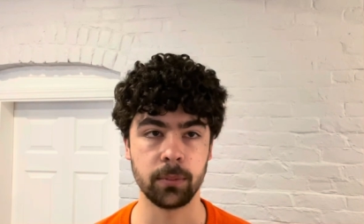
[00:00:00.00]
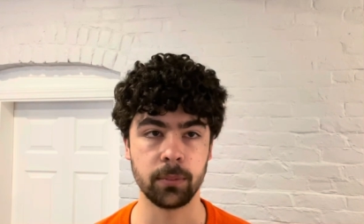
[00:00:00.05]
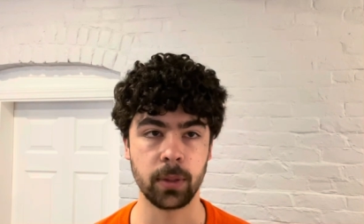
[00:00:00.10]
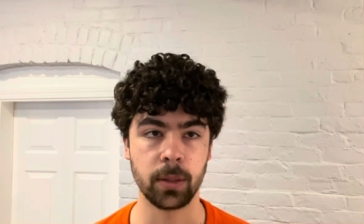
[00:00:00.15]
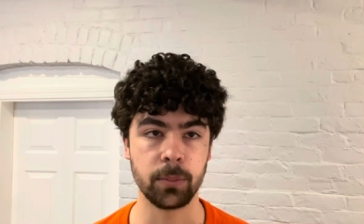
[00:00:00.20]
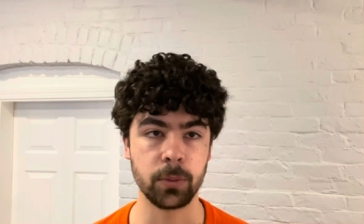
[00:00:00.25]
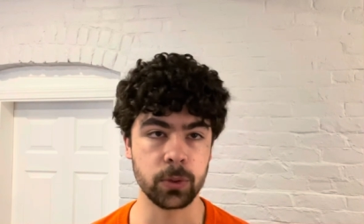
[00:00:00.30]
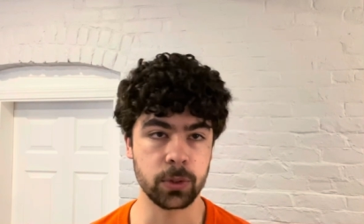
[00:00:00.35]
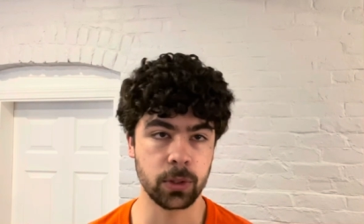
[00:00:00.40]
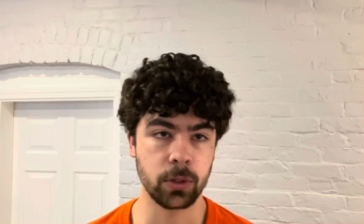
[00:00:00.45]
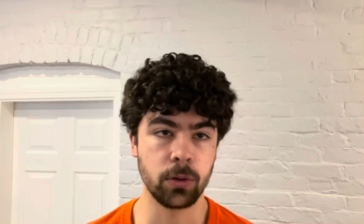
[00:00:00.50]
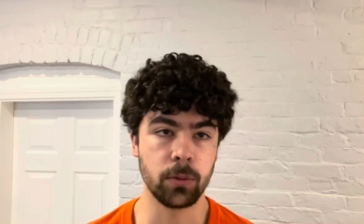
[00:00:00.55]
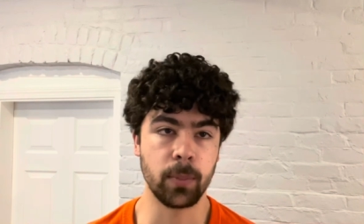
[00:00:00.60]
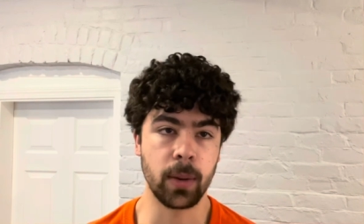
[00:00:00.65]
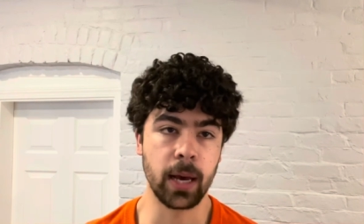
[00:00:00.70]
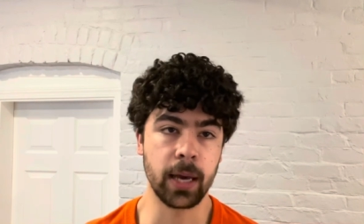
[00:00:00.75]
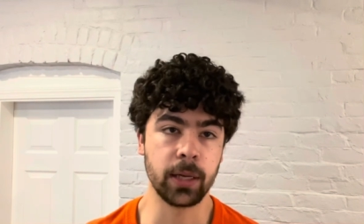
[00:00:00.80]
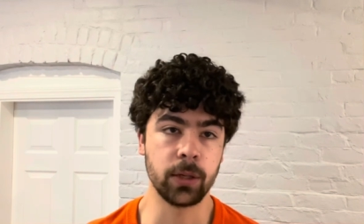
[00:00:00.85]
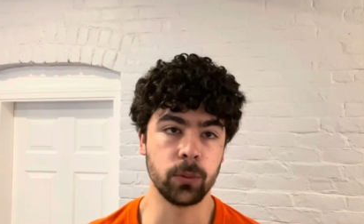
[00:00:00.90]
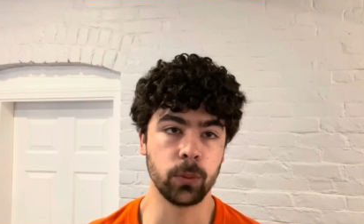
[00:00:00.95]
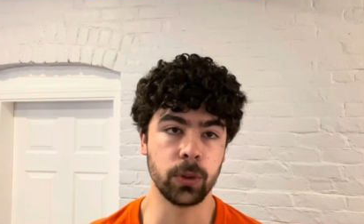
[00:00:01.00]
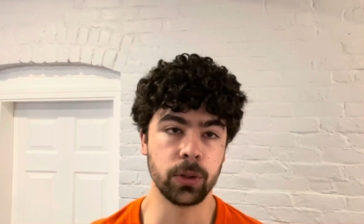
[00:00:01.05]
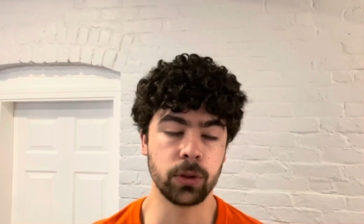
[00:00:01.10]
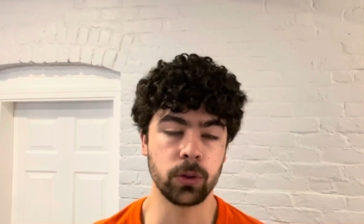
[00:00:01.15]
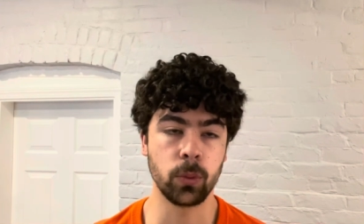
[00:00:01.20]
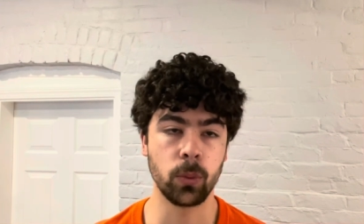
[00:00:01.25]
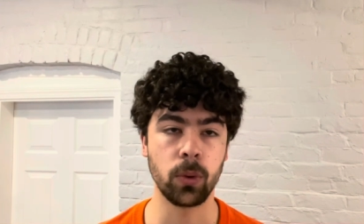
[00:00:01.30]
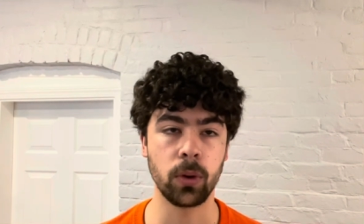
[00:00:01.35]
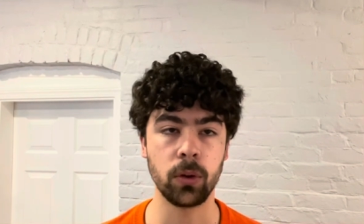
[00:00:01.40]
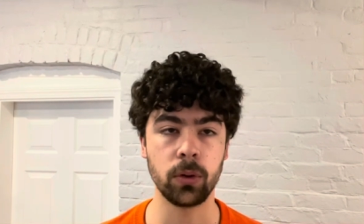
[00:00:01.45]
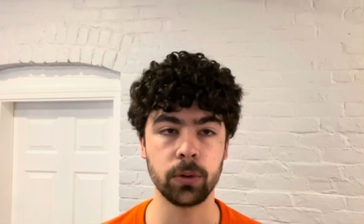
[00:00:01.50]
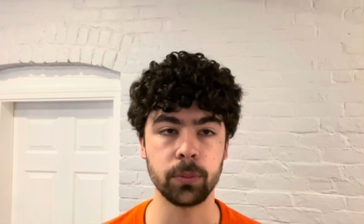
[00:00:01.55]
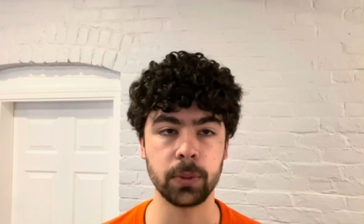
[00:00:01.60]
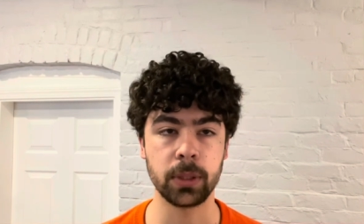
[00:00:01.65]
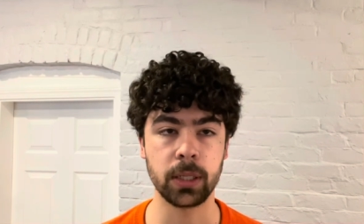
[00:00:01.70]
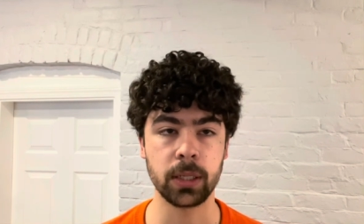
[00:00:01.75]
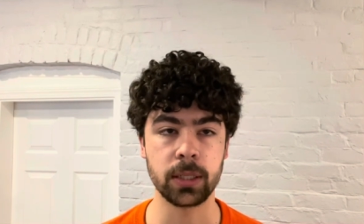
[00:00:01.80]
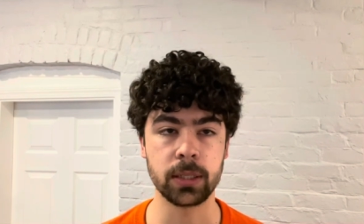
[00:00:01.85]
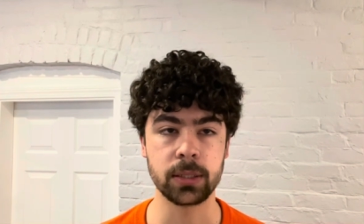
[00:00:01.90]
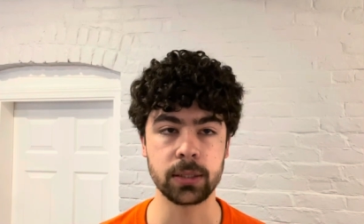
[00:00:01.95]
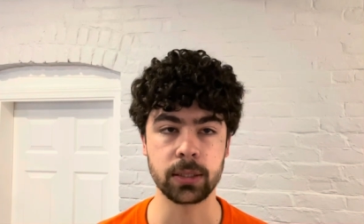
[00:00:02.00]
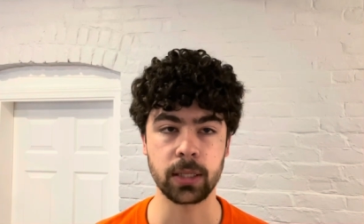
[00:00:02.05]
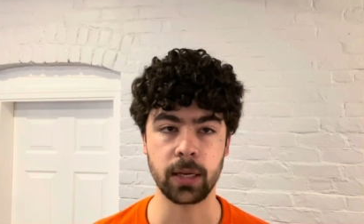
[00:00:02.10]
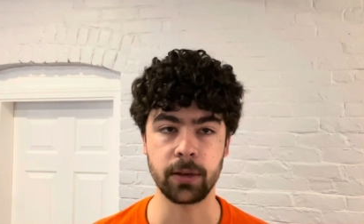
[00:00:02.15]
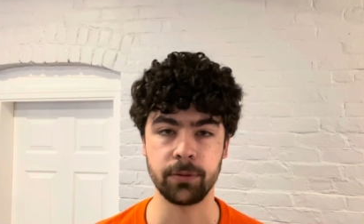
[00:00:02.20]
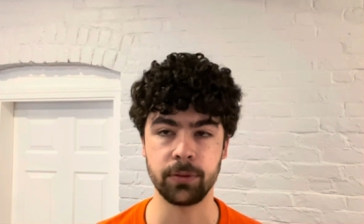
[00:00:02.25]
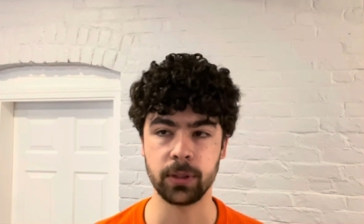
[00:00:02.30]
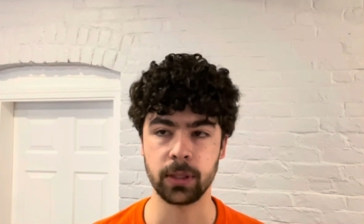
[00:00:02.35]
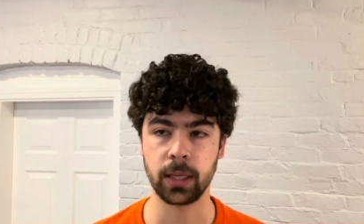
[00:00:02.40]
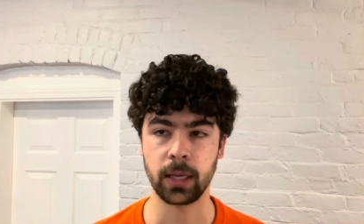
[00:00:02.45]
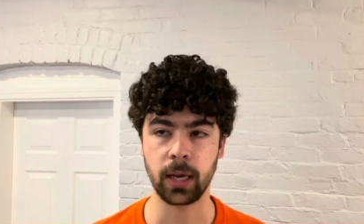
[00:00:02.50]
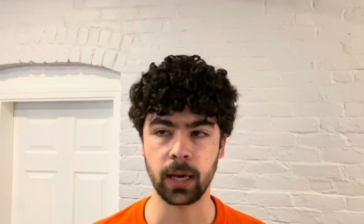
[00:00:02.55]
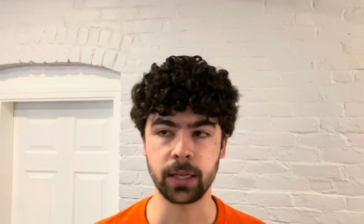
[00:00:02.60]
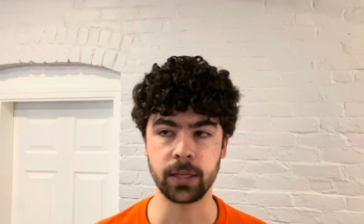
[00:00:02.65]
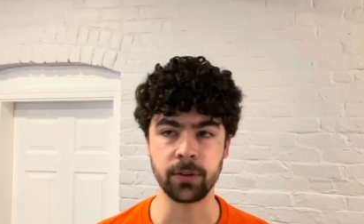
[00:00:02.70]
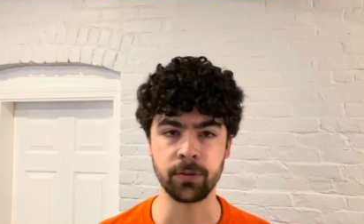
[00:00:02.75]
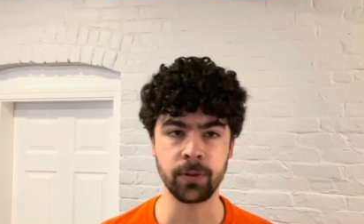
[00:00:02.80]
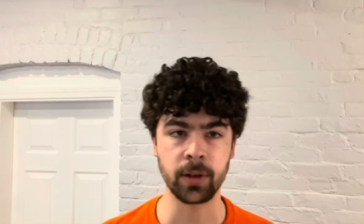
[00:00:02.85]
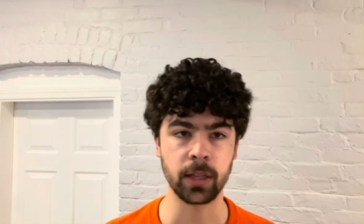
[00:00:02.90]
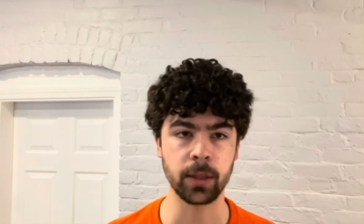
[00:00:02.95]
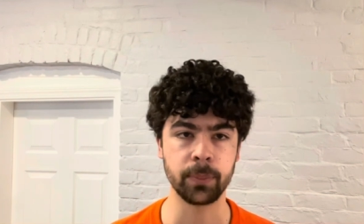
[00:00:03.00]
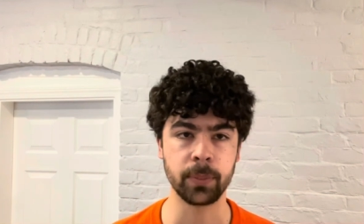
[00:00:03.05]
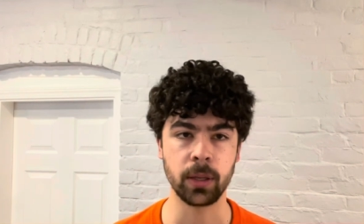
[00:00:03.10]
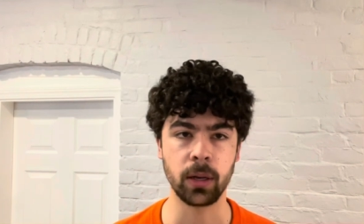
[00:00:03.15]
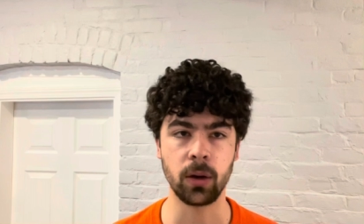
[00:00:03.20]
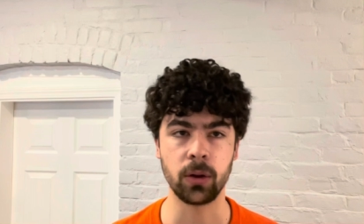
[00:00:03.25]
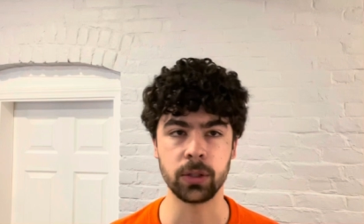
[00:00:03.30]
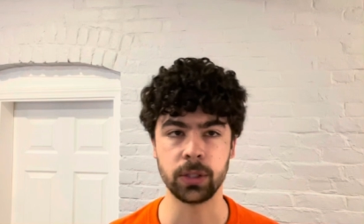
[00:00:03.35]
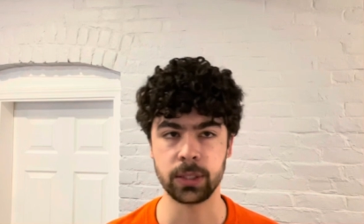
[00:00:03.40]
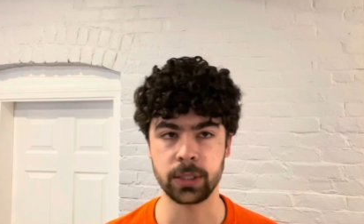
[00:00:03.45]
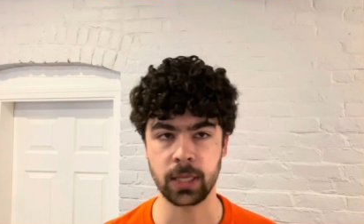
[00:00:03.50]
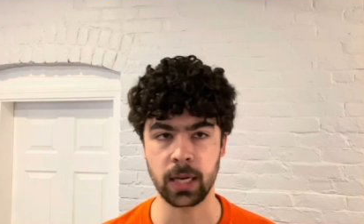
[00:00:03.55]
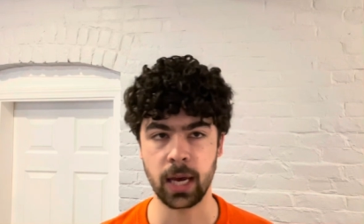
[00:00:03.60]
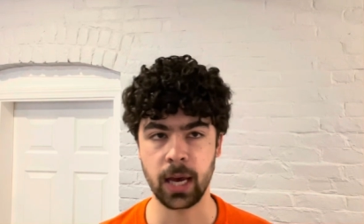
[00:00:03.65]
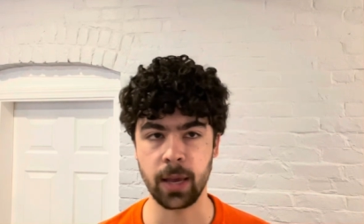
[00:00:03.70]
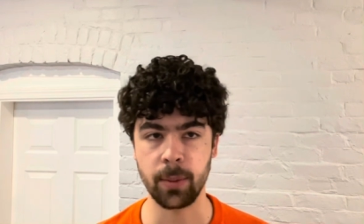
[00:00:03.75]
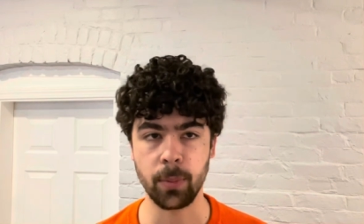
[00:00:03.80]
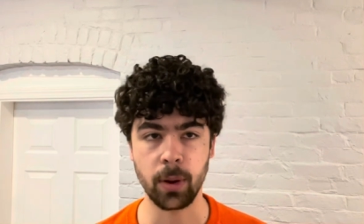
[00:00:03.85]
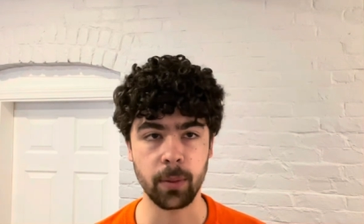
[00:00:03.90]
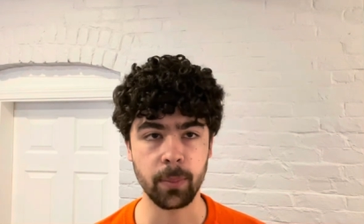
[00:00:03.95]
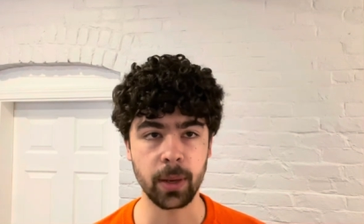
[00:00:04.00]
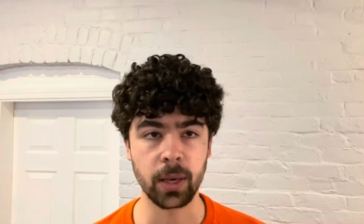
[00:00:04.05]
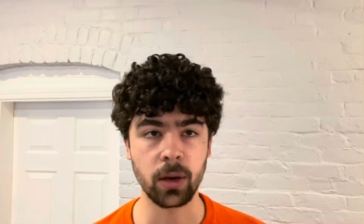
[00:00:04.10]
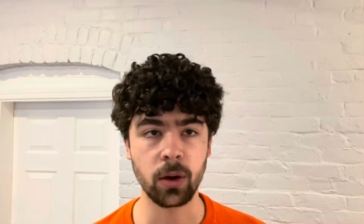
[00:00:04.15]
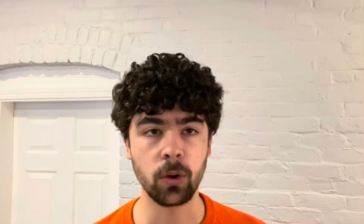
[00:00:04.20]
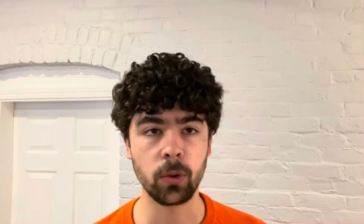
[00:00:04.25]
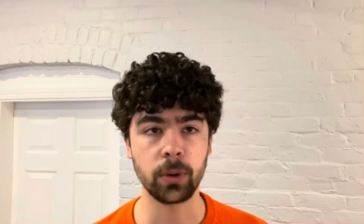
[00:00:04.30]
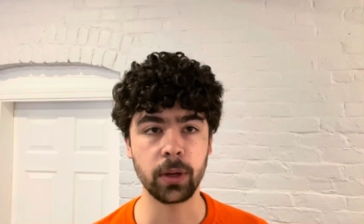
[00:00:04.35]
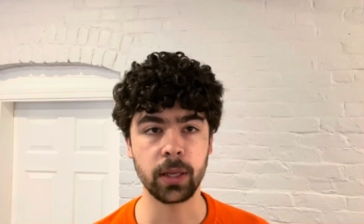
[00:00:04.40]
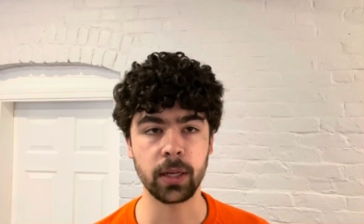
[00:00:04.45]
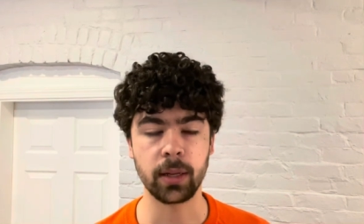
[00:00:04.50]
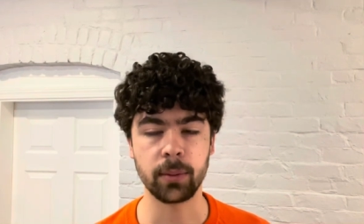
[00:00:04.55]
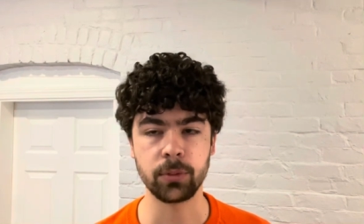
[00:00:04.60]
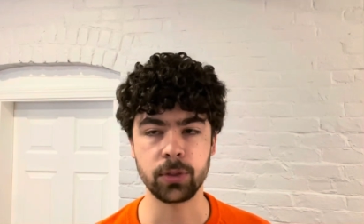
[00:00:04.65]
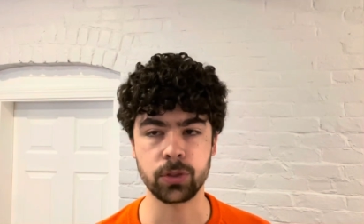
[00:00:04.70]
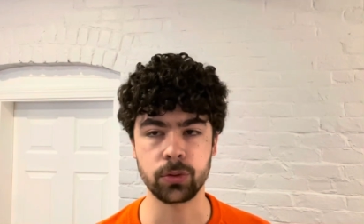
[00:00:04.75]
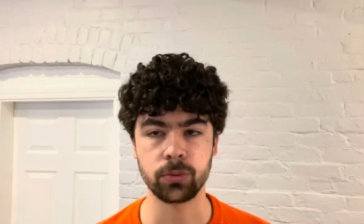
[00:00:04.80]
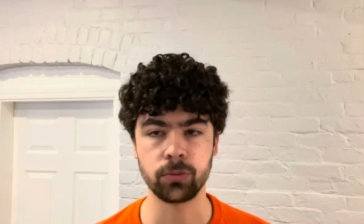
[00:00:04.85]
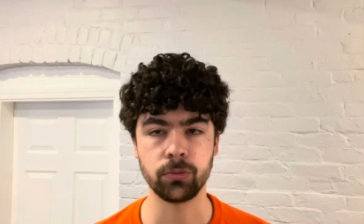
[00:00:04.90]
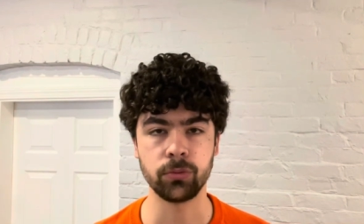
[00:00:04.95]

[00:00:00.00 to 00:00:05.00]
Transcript: my musical mind with the world because I feel like I develop it all the time on my own and I'm just